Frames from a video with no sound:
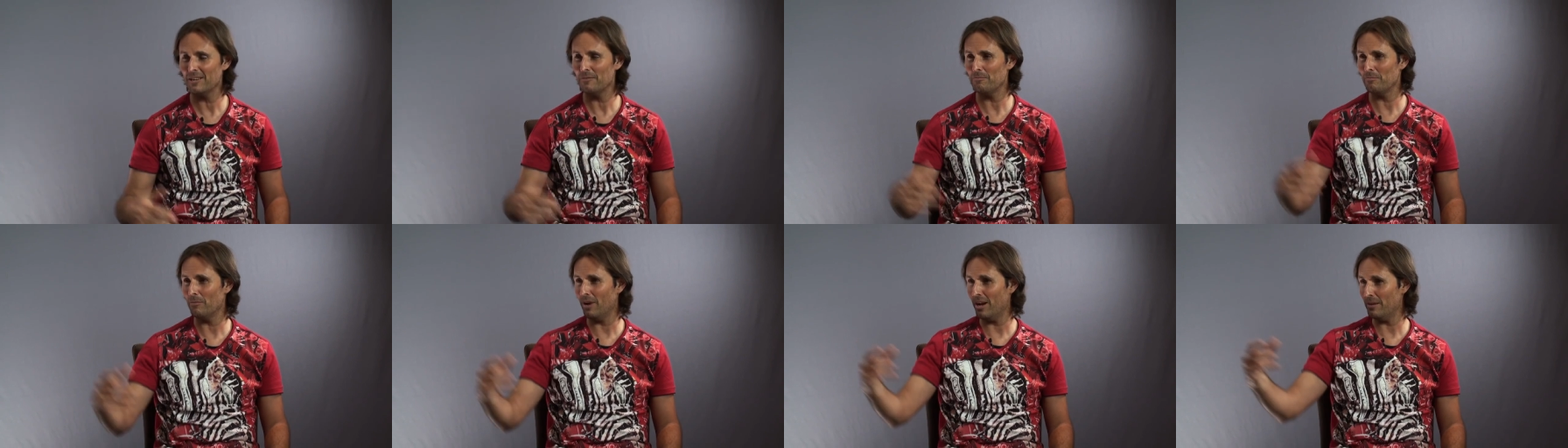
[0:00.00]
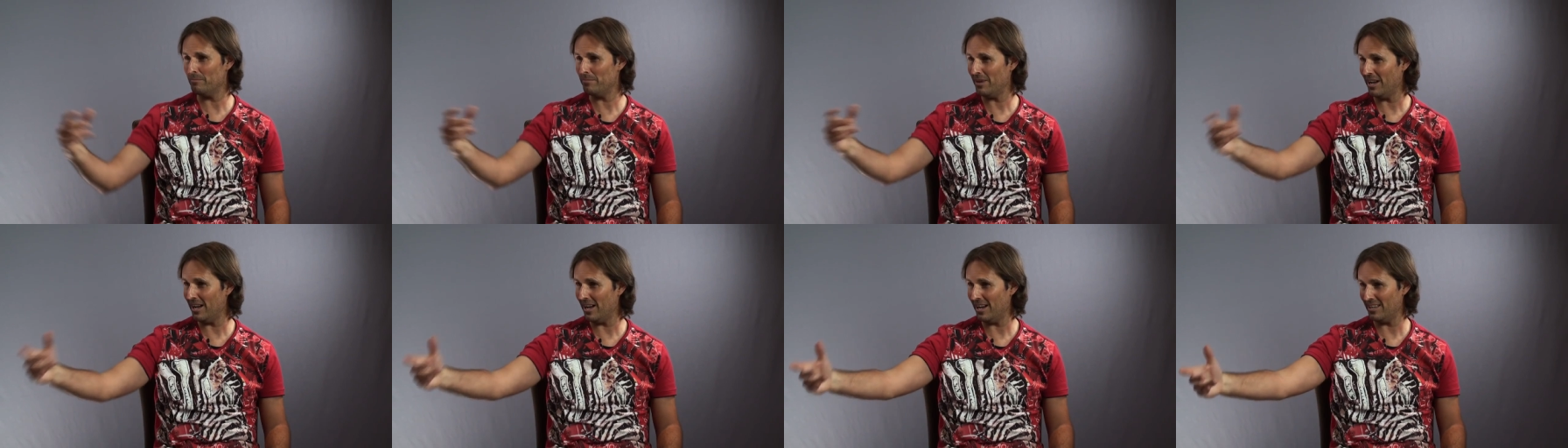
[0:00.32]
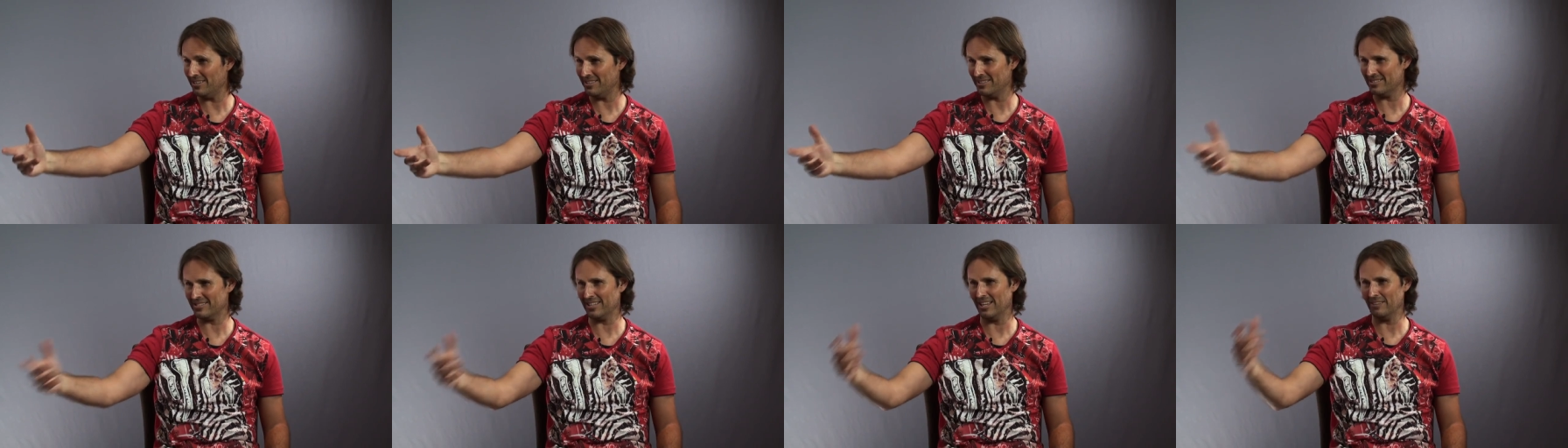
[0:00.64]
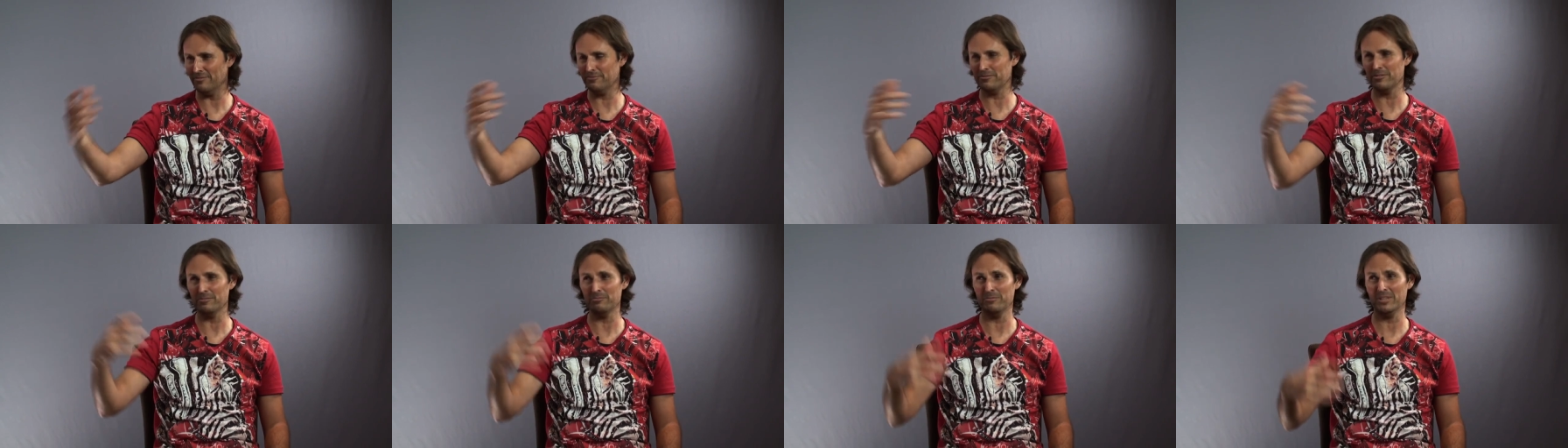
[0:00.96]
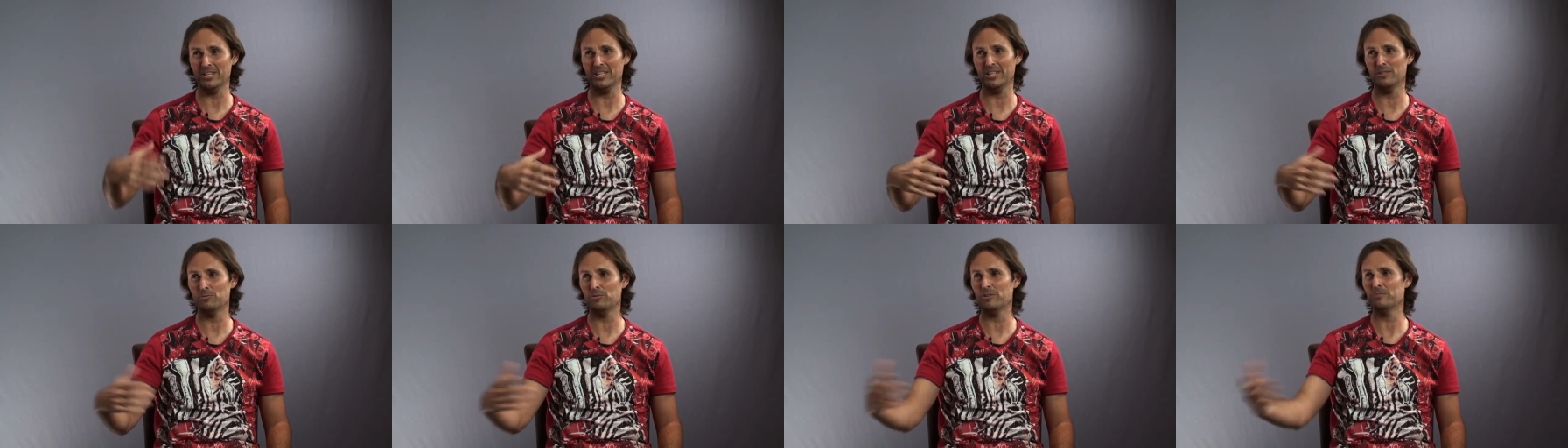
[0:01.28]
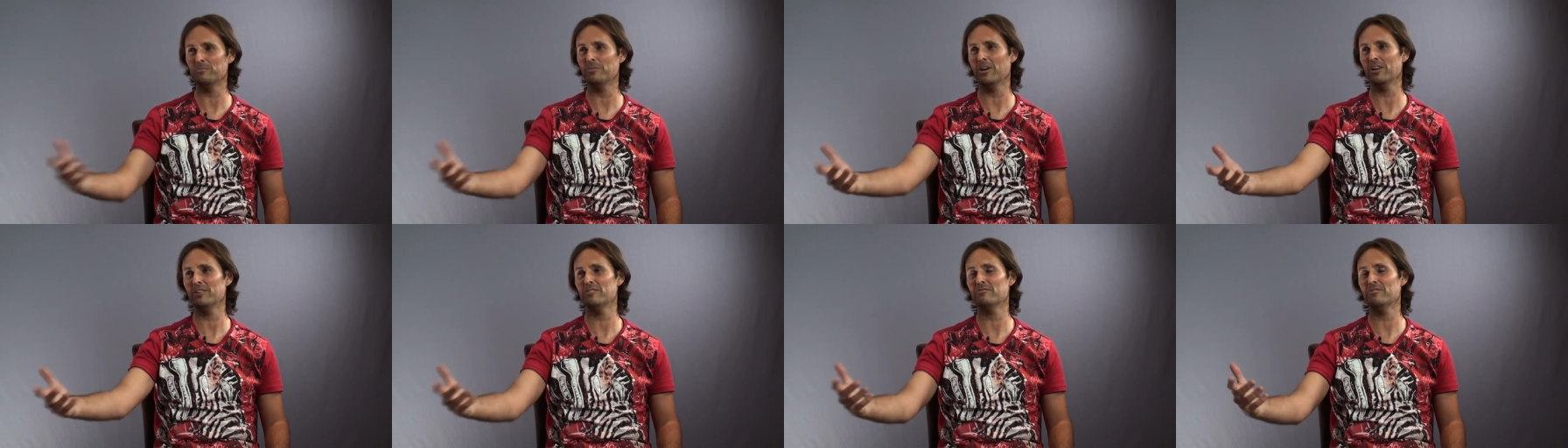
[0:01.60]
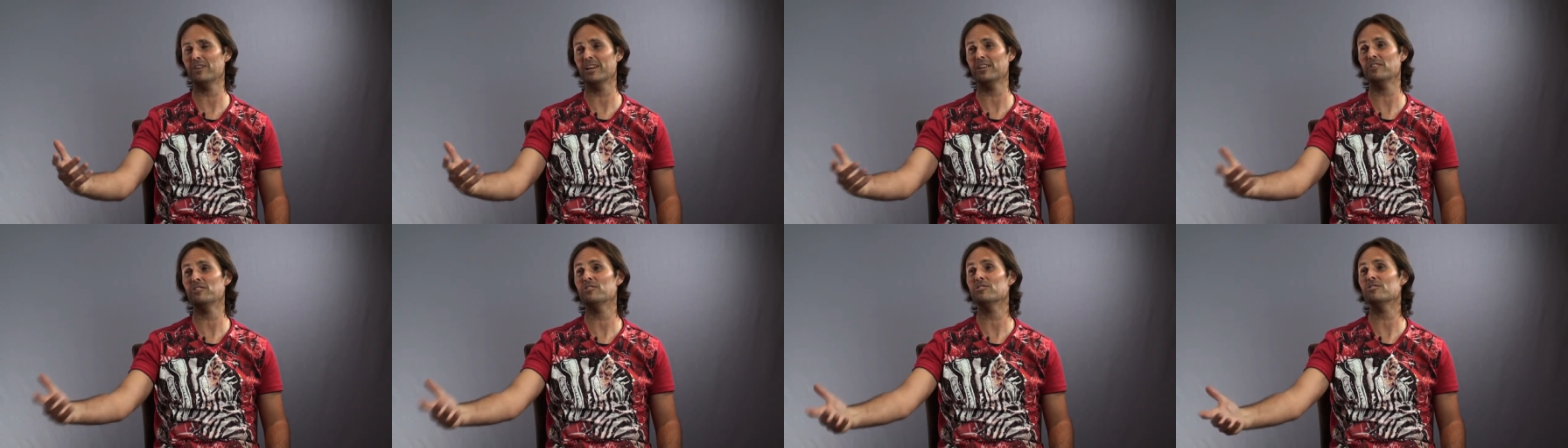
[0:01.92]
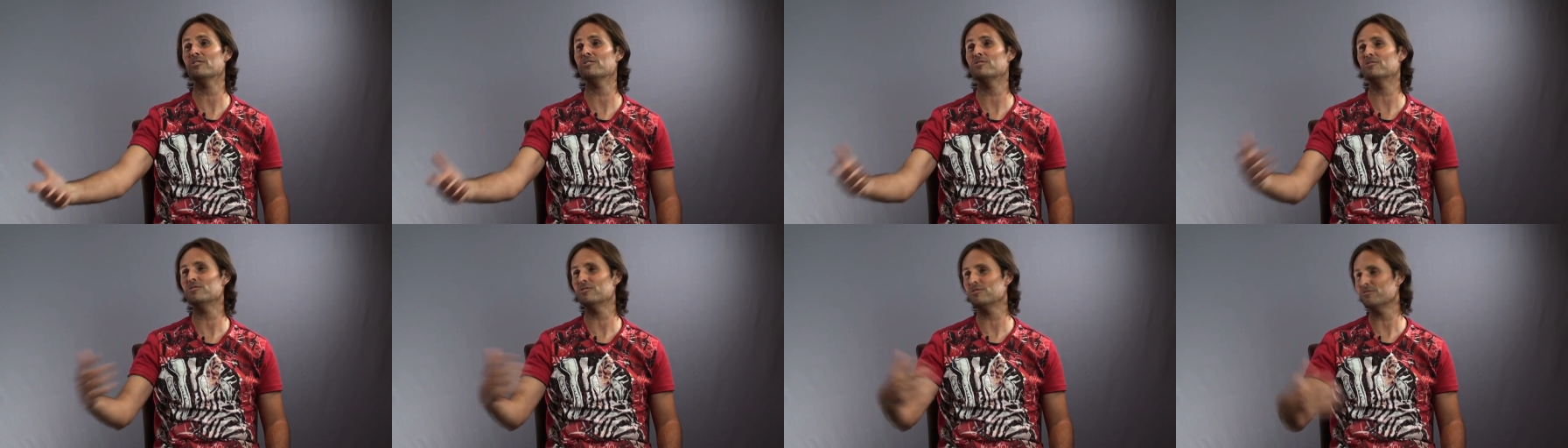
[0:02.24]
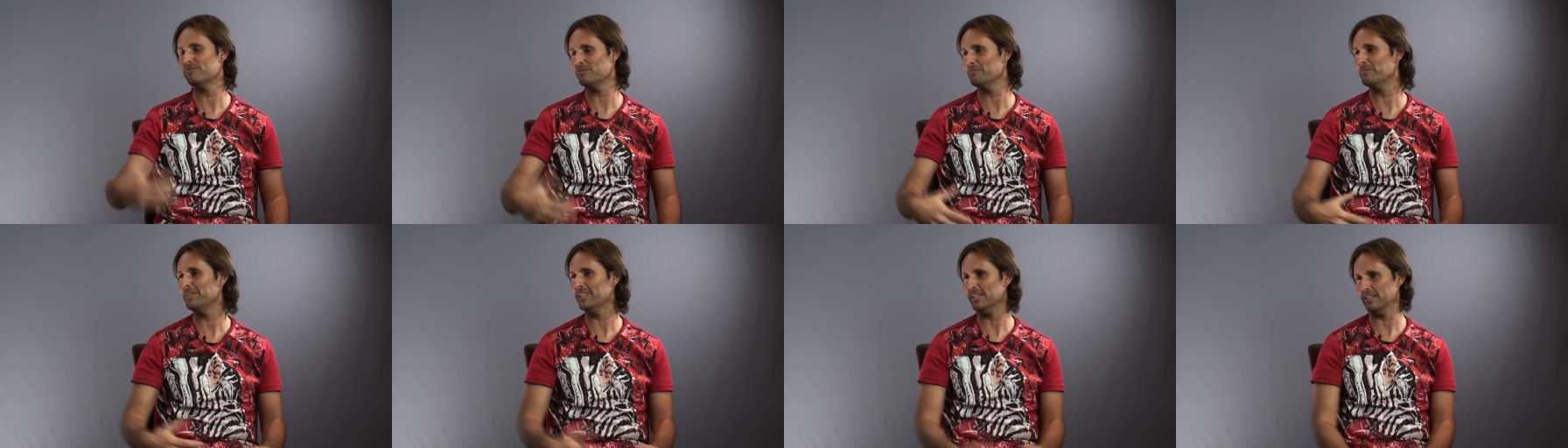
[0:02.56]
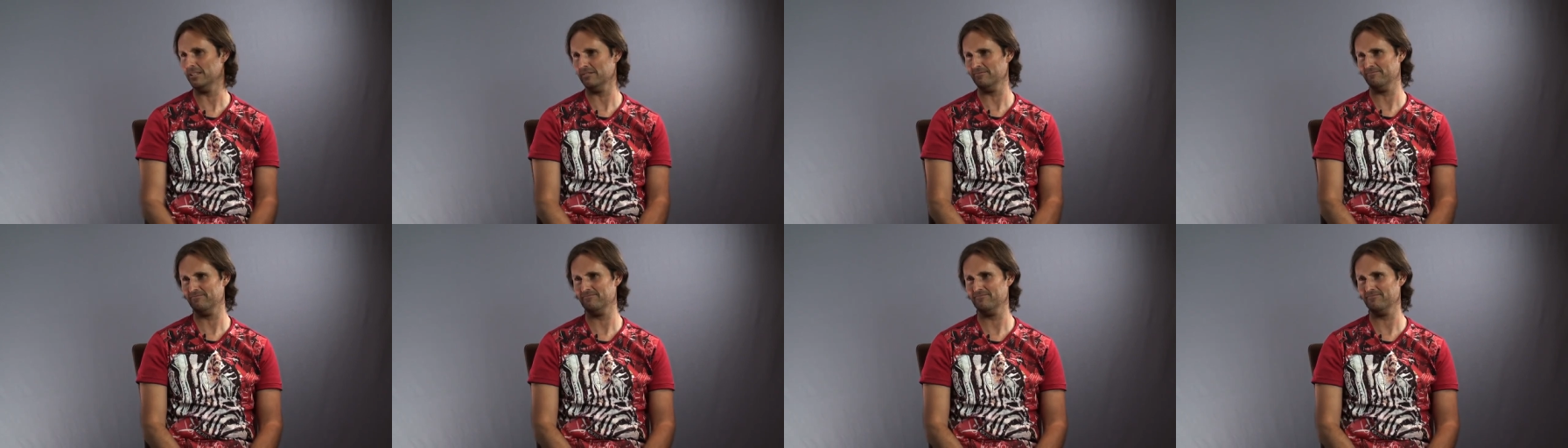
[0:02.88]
my partner's love for me would motivate her to do for me.